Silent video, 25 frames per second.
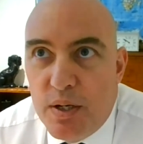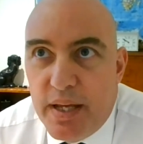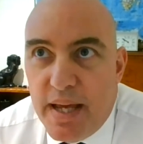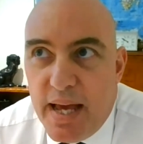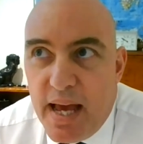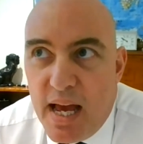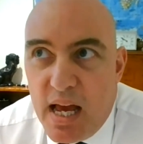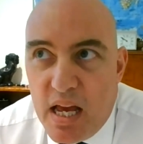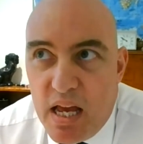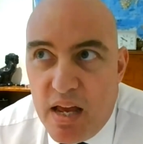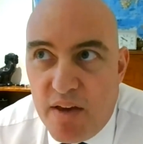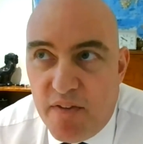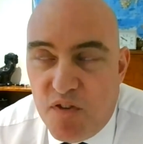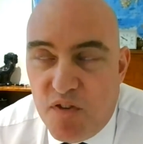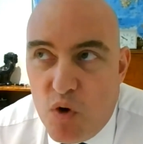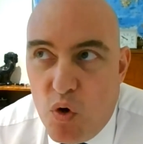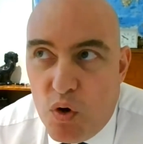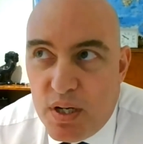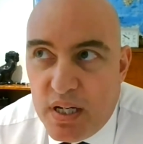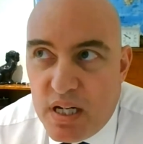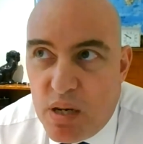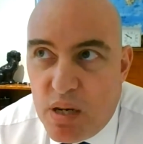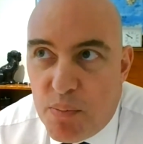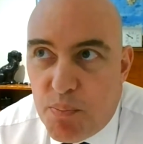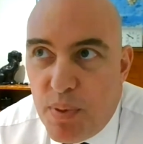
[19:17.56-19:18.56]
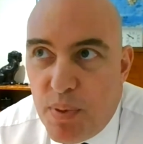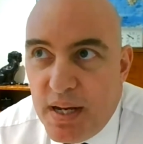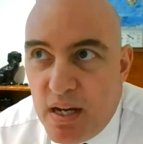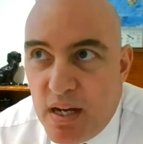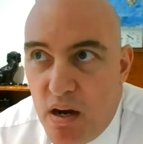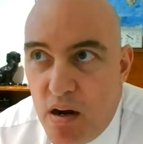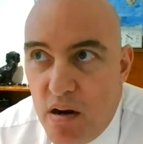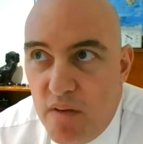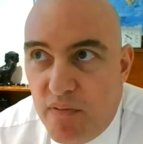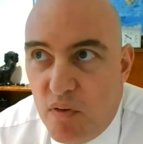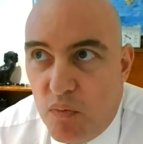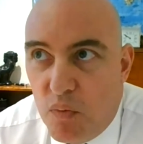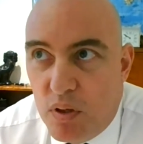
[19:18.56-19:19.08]
Yeah, okay. If you're going to bring
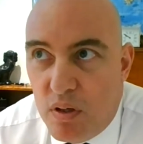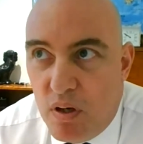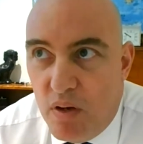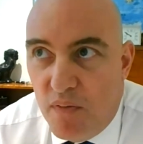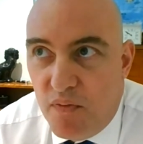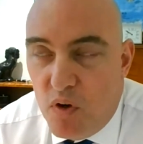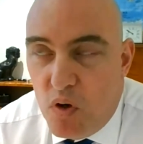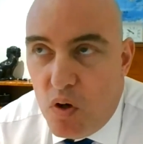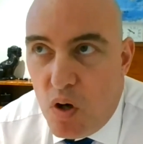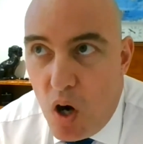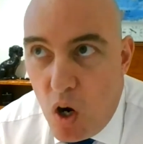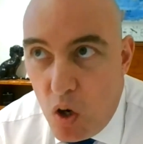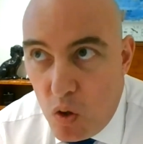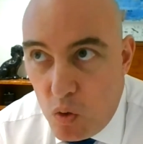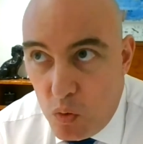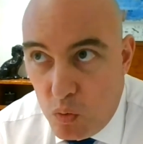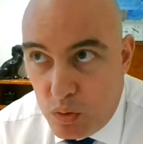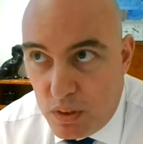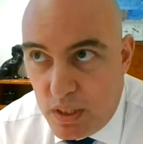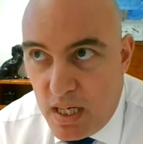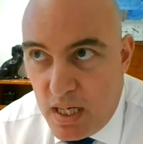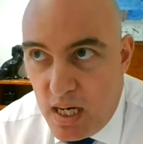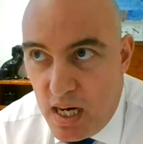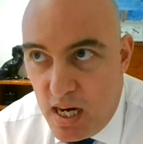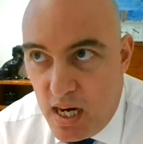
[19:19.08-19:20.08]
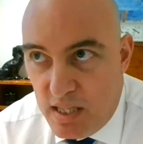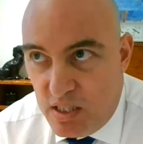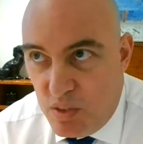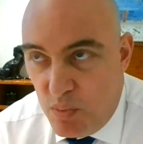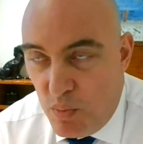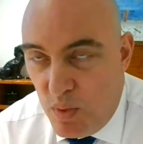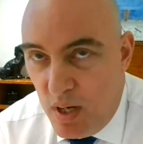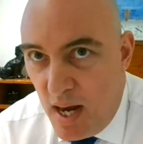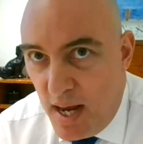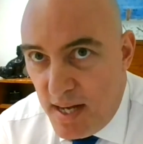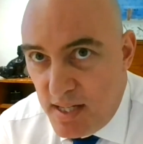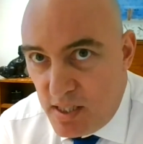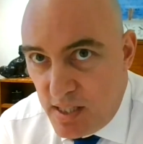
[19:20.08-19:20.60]
over one of your old cars,
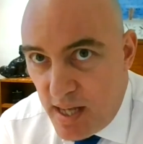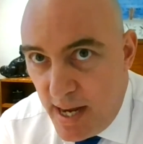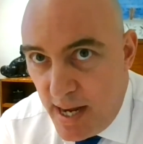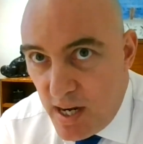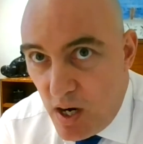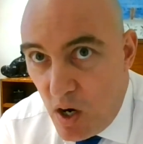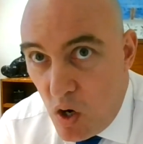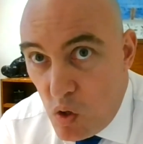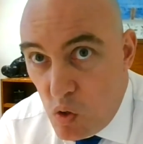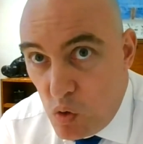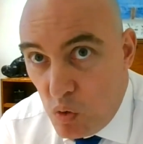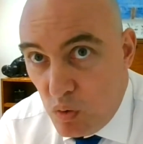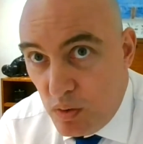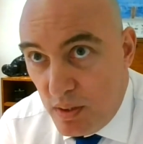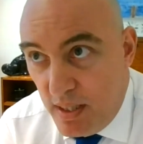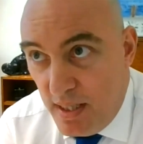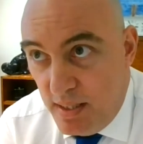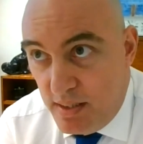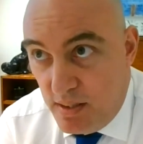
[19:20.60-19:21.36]
and when I say old,